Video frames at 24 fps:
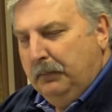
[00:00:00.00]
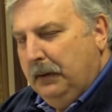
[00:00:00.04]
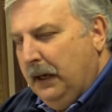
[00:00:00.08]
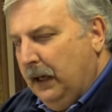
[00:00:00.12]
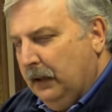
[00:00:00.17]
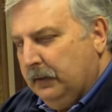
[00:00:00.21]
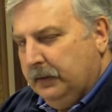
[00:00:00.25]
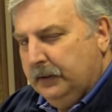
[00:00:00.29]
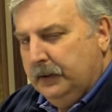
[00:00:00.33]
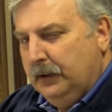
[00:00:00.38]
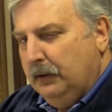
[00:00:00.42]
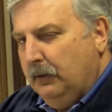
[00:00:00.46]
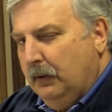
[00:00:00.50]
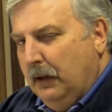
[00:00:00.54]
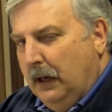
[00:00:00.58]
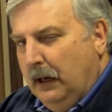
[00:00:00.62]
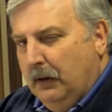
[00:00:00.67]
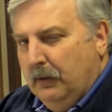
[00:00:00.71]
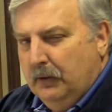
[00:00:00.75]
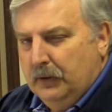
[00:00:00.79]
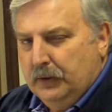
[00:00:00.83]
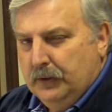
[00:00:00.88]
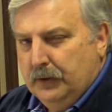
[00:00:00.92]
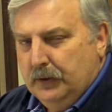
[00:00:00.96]
about two
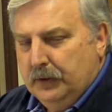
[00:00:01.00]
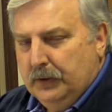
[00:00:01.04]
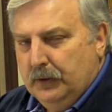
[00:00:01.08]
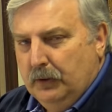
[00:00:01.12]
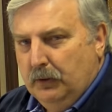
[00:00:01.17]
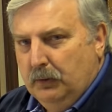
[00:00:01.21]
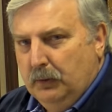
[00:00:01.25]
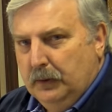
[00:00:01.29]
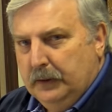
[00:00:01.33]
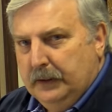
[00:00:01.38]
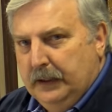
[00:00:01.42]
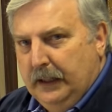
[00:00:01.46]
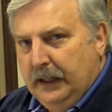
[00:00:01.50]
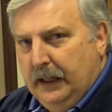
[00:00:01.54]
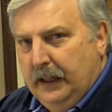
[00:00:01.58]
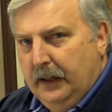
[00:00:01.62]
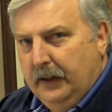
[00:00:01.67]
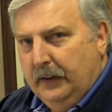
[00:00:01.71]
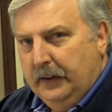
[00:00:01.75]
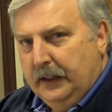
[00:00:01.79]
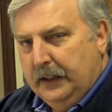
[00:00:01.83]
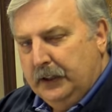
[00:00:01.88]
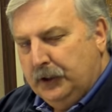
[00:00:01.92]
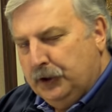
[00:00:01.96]
hours or so with the
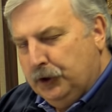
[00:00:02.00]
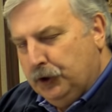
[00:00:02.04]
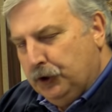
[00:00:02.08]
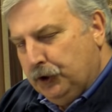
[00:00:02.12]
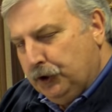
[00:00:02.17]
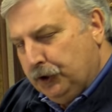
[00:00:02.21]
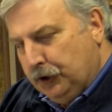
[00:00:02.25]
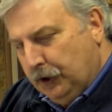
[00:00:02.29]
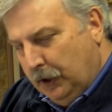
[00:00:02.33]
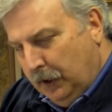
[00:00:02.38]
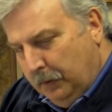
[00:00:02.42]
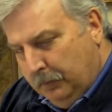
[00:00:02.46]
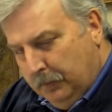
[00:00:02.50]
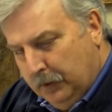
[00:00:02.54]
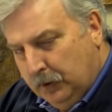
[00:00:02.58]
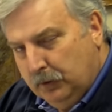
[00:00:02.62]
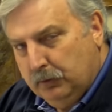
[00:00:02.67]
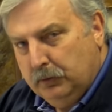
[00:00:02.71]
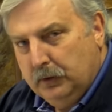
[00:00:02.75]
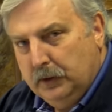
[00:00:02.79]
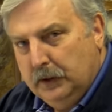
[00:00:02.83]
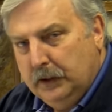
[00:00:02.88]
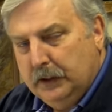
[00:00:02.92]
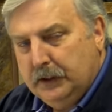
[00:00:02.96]
Heritage. Some
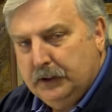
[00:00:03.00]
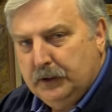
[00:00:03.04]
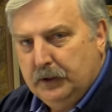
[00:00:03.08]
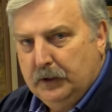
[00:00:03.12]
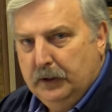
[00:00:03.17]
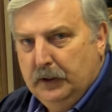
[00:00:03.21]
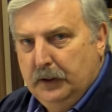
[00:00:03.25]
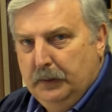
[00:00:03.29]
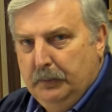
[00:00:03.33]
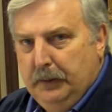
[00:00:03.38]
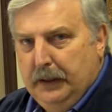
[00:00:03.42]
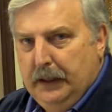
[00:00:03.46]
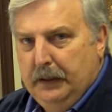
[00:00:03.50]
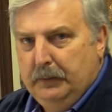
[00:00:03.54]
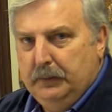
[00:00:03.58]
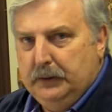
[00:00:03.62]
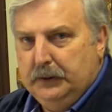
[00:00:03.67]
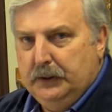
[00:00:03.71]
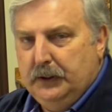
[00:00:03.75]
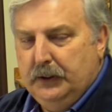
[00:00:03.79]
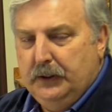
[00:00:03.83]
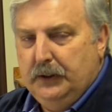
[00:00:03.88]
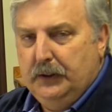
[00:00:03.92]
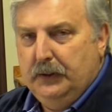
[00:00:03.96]
acrylics are going to be
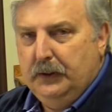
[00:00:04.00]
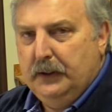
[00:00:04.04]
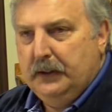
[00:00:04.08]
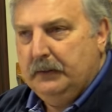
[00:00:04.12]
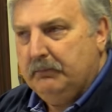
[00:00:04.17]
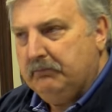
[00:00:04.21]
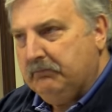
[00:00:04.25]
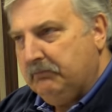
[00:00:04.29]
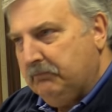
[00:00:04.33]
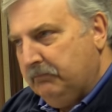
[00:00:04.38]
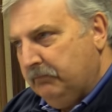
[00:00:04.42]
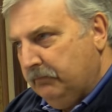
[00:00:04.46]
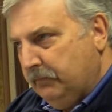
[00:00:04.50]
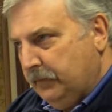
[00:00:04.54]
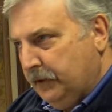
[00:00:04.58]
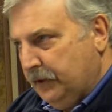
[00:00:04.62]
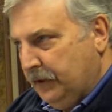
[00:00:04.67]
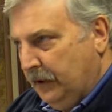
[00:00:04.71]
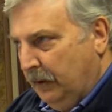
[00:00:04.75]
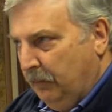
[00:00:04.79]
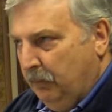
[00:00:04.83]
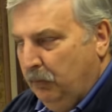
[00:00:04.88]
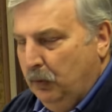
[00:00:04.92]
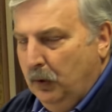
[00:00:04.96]
able to do it.
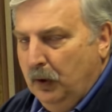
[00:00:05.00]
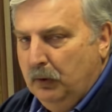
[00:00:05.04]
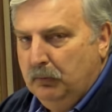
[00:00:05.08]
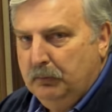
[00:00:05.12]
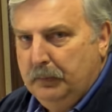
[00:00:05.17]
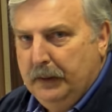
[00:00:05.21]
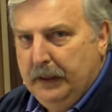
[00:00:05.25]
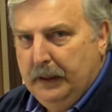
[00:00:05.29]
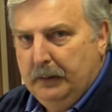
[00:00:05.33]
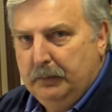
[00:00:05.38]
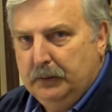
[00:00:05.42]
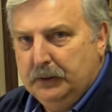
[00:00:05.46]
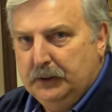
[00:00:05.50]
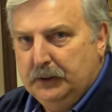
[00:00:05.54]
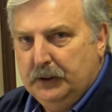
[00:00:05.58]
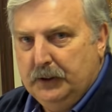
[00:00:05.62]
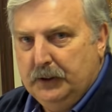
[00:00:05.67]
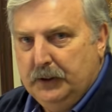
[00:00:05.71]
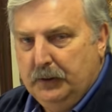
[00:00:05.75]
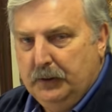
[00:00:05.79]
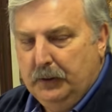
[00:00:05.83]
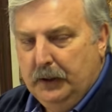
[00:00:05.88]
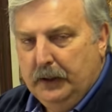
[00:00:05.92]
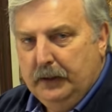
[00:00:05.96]
Some won't be able to
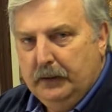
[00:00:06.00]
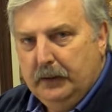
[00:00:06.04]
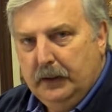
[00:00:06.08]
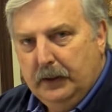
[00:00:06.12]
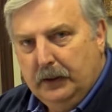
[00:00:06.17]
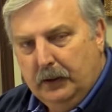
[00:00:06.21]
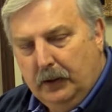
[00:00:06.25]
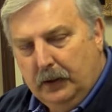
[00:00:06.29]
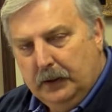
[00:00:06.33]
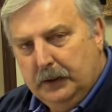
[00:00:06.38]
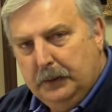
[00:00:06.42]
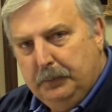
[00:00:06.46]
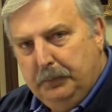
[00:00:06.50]
do it. It all